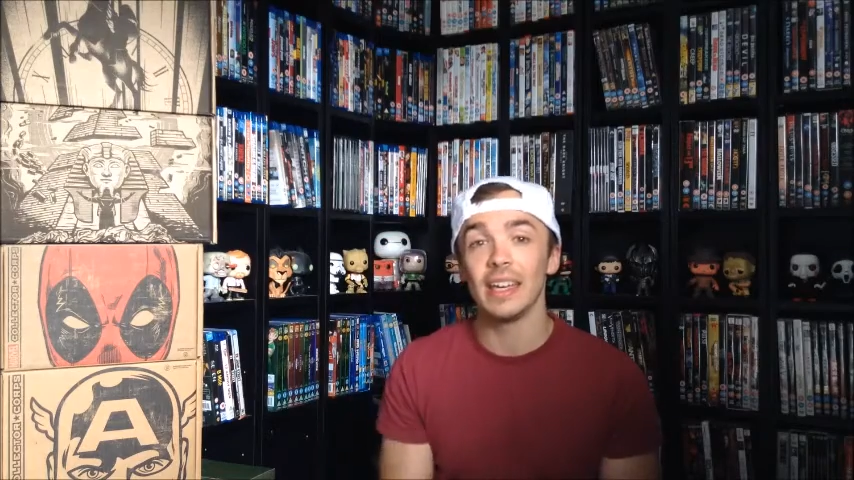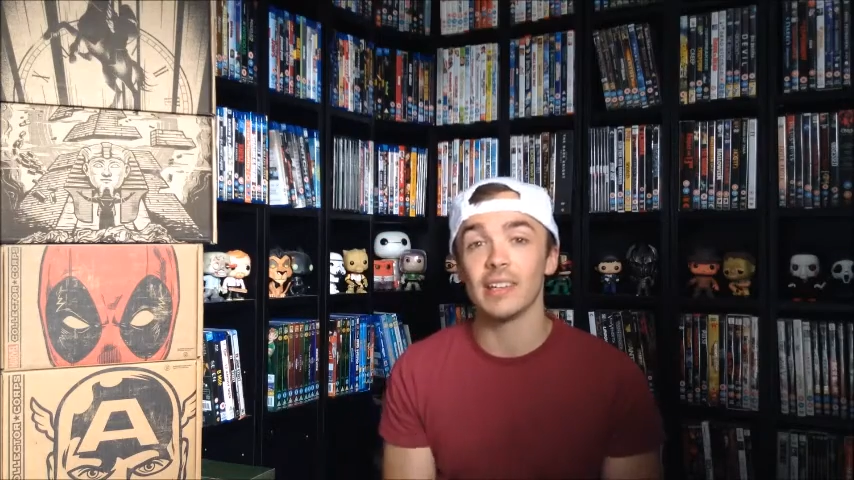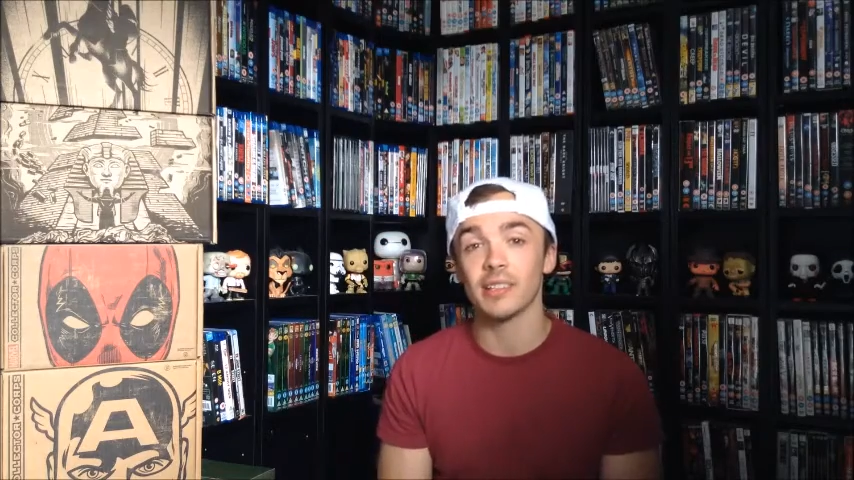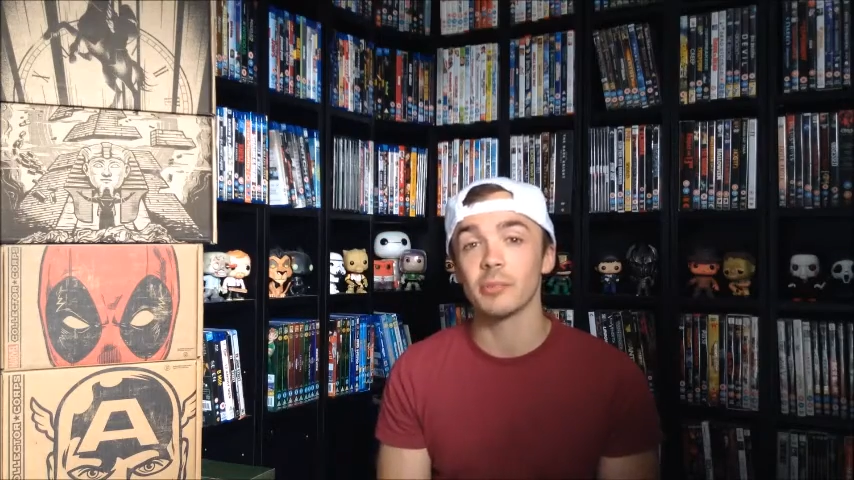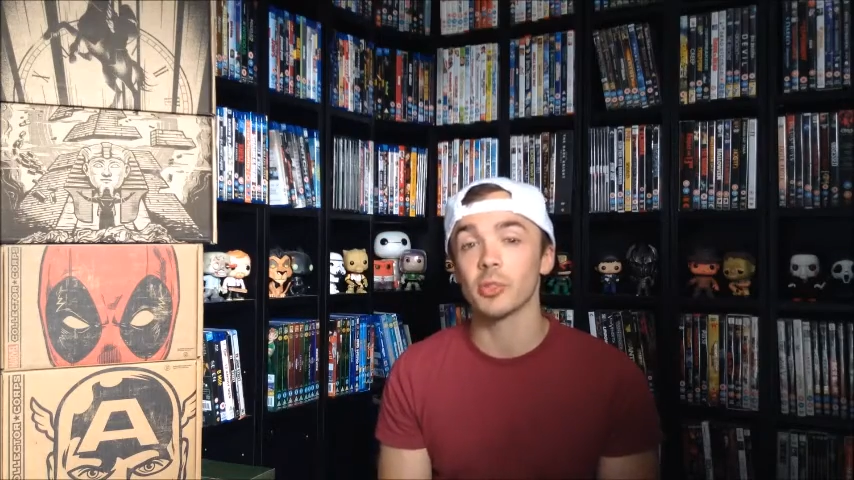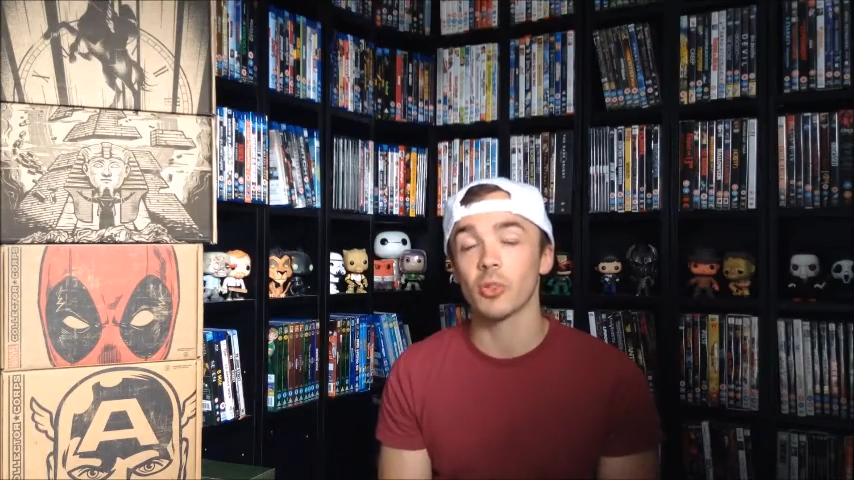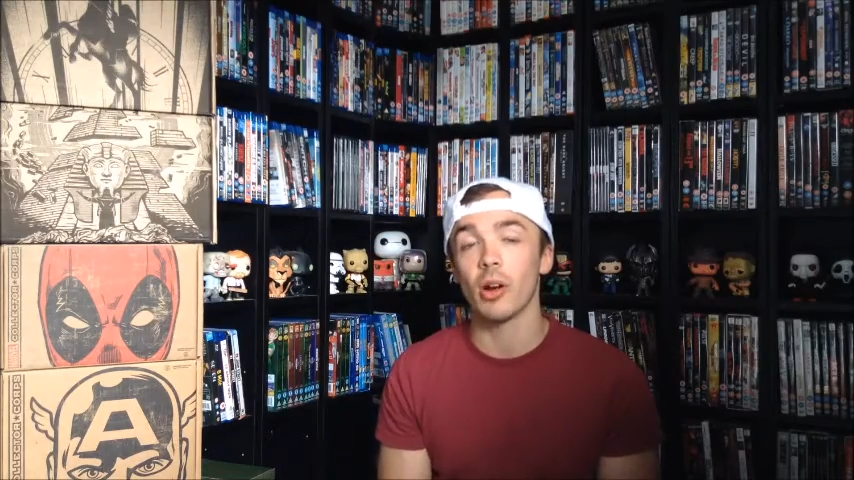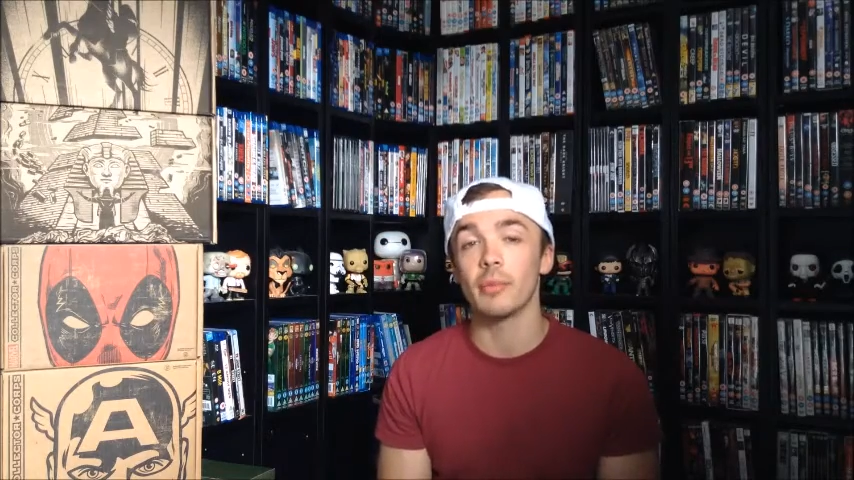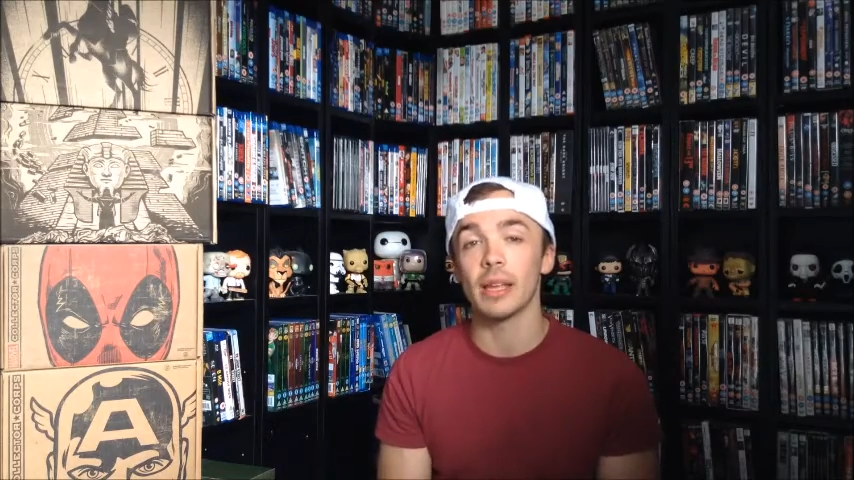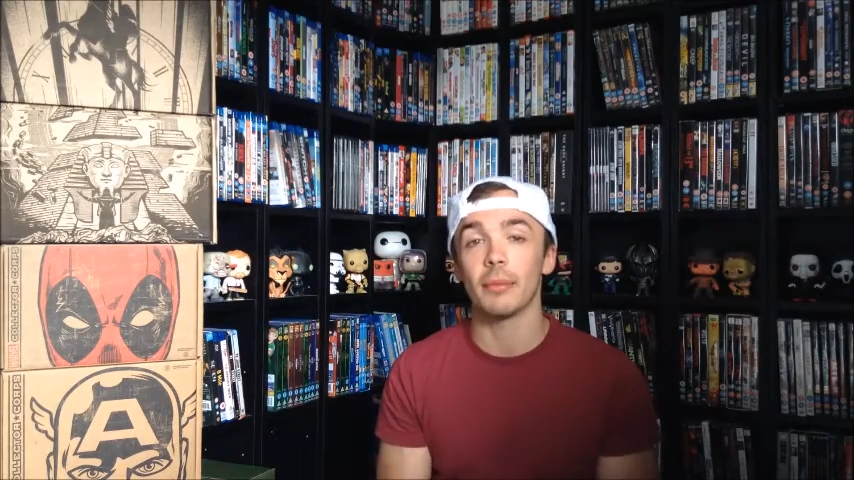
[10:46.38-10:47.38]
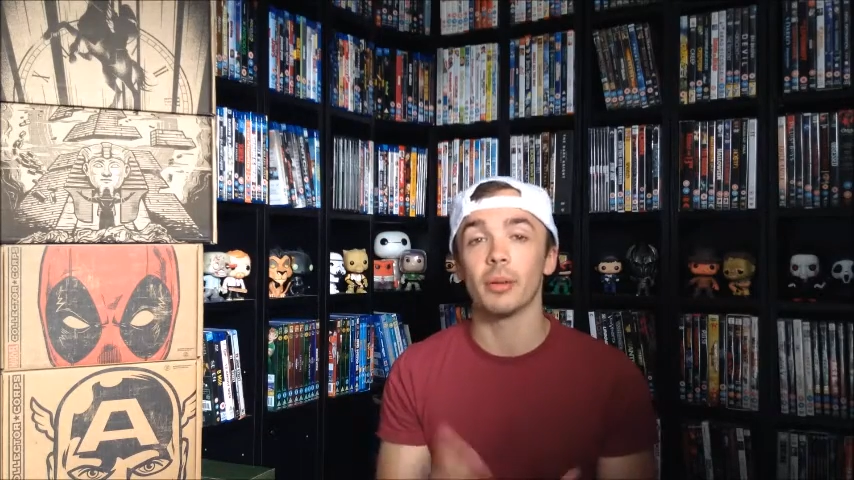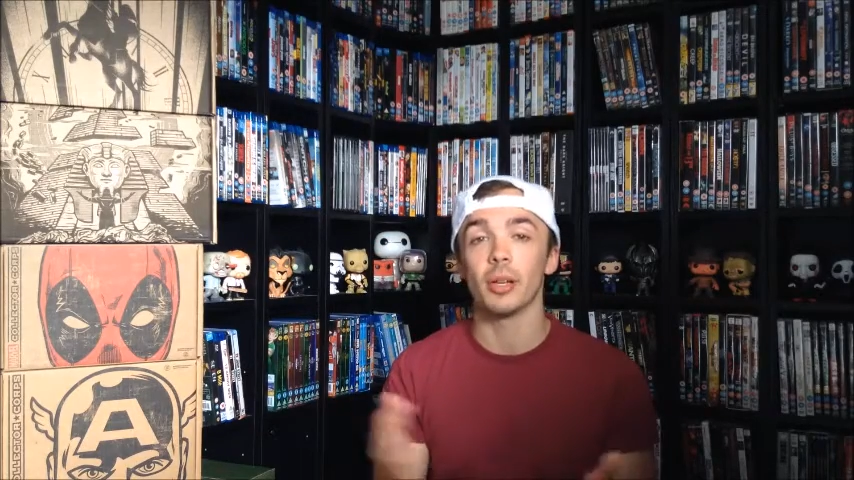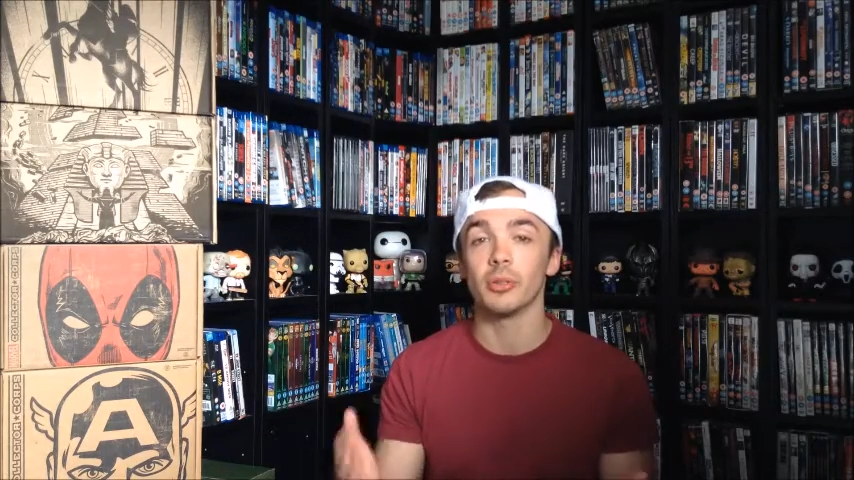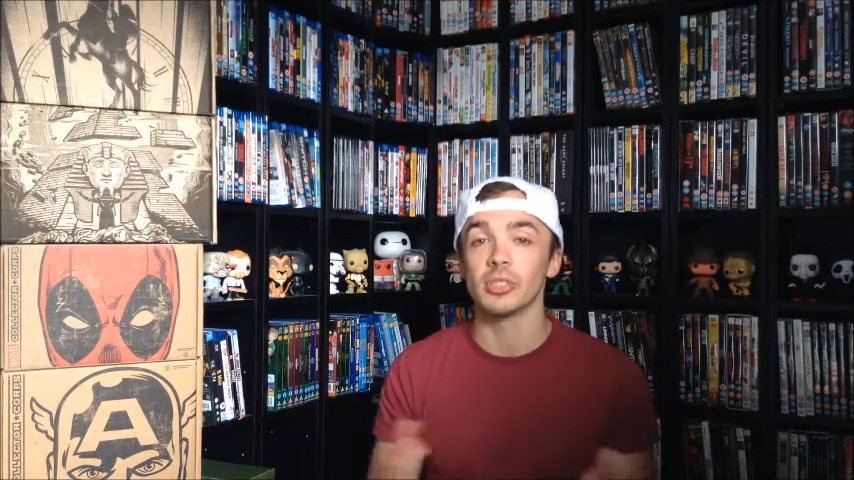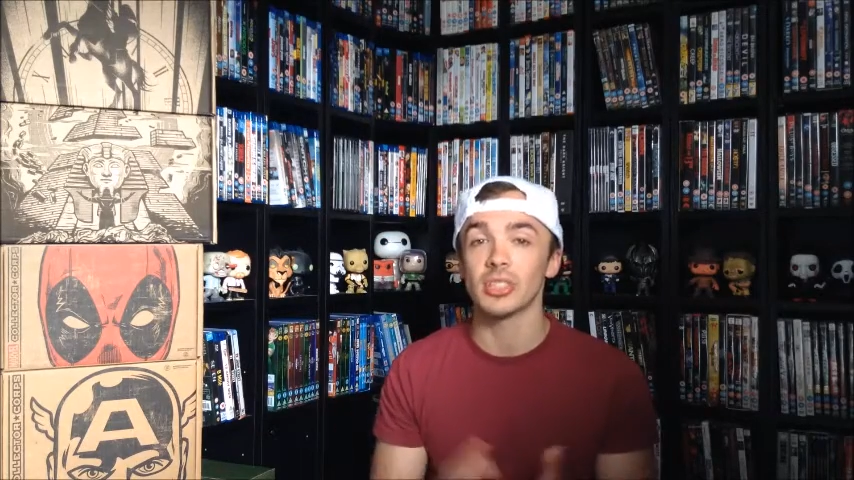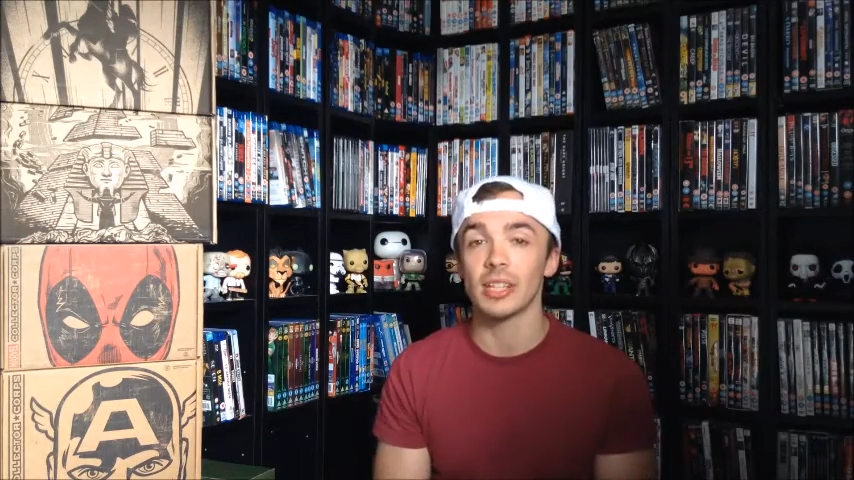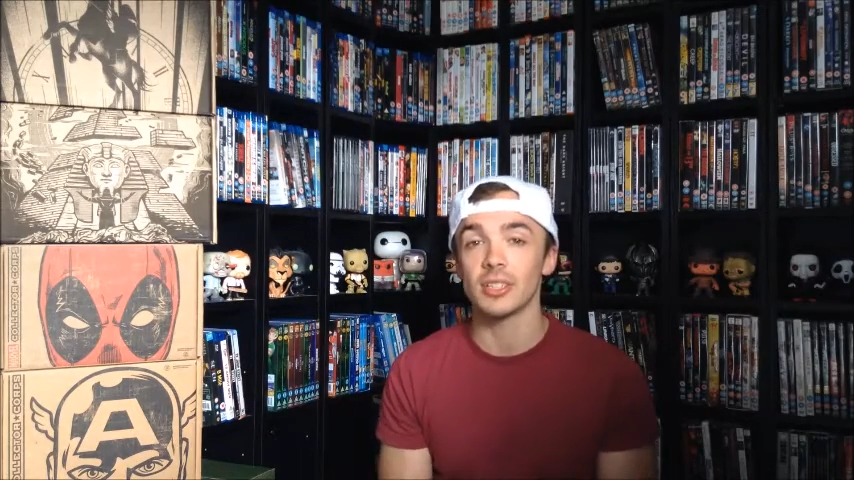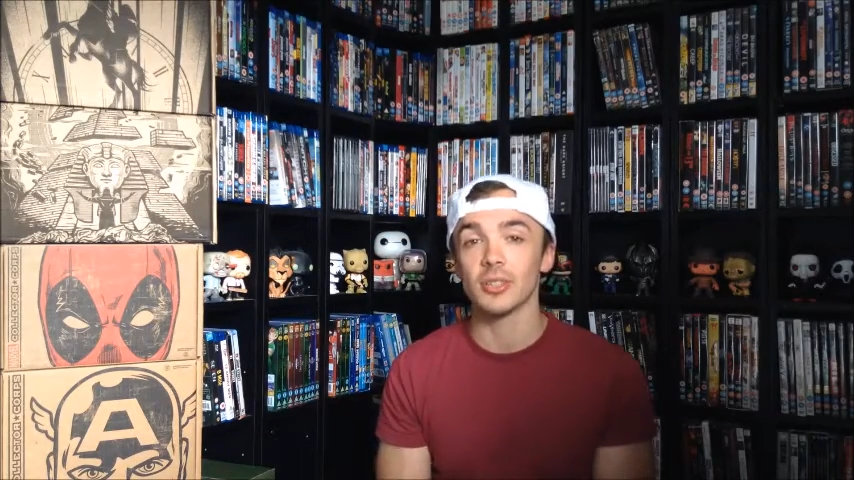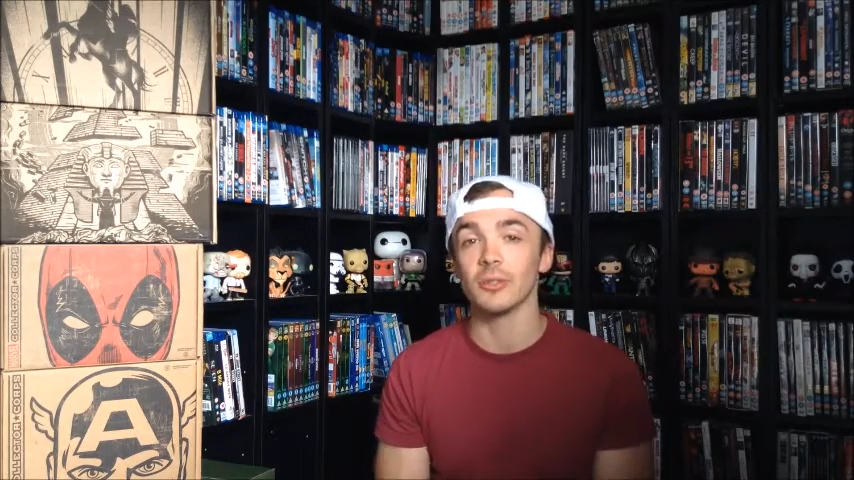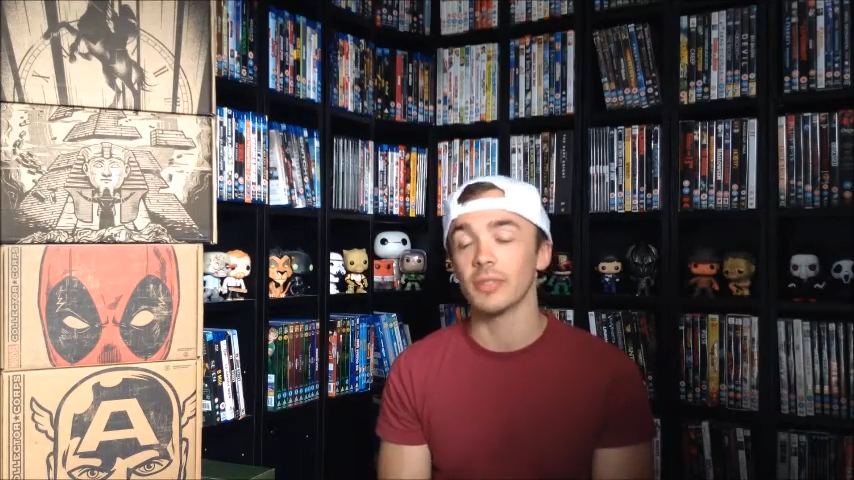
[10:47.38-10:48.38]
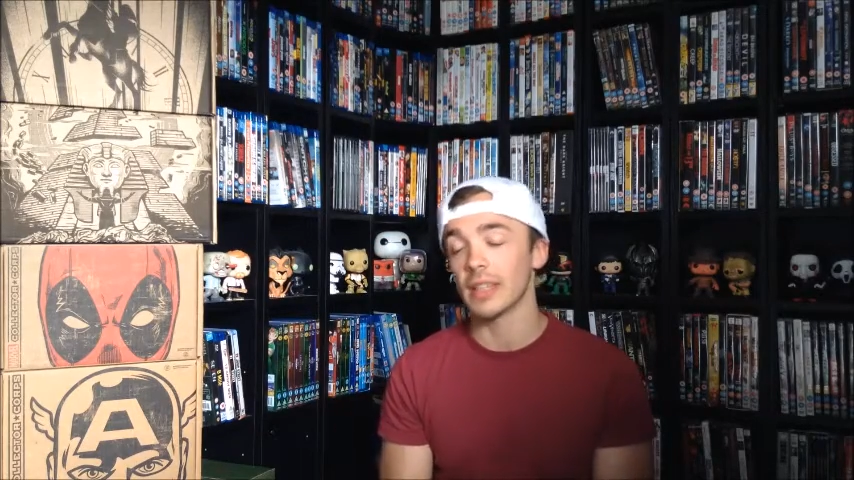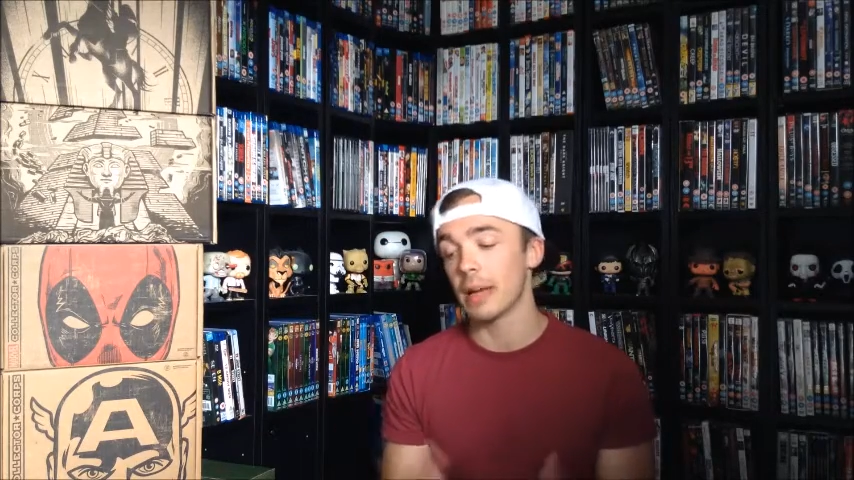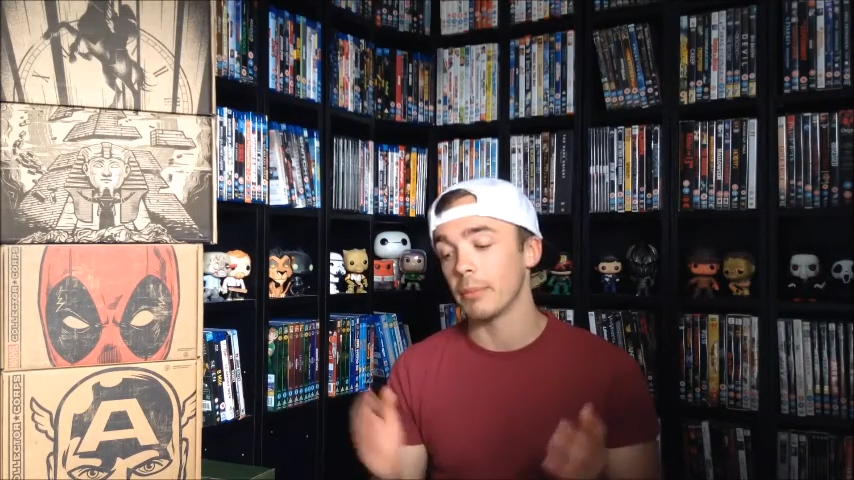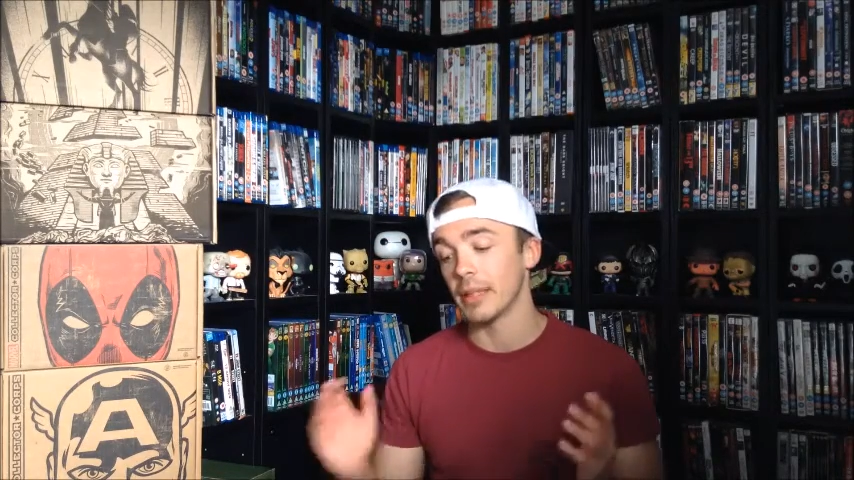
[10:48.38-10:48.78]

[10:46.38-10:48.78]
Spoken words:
hit subscribe down below and stay tuned for that.